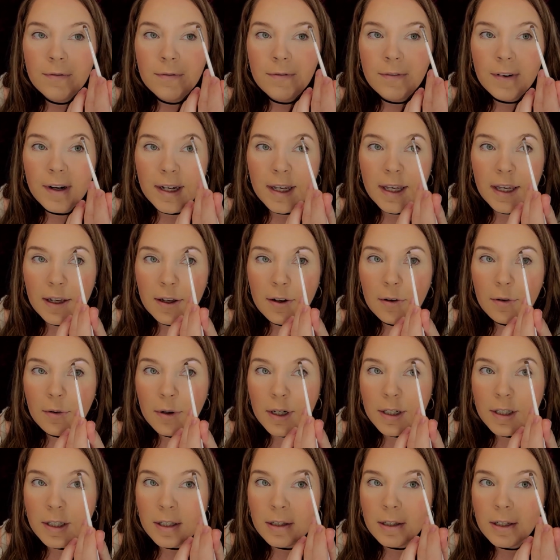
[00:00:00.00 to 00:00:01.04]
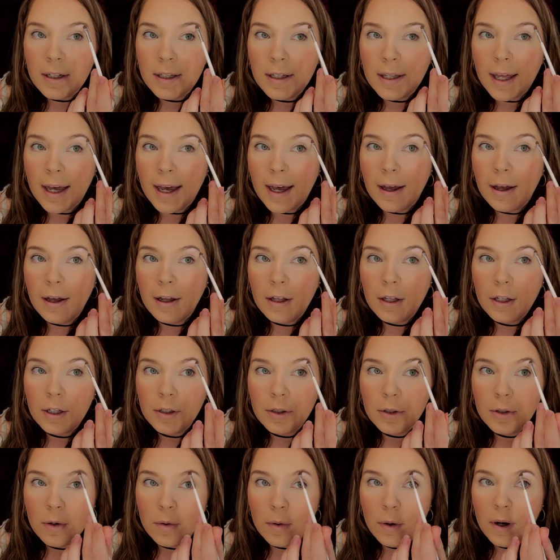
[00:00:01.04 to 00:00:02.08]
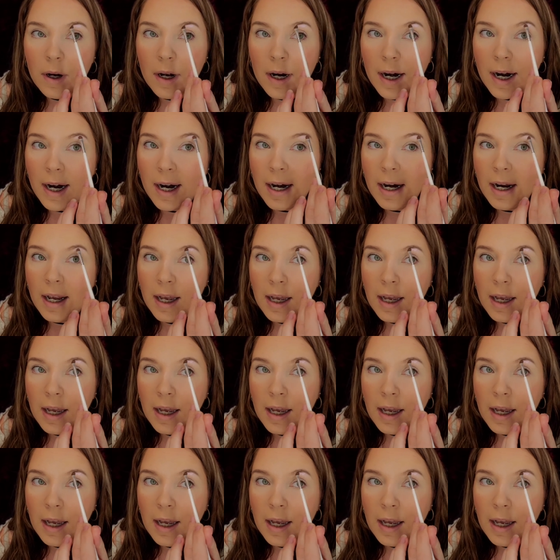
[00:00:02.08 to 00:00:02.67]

freaking gorgeous. Look at that. Gorgeous.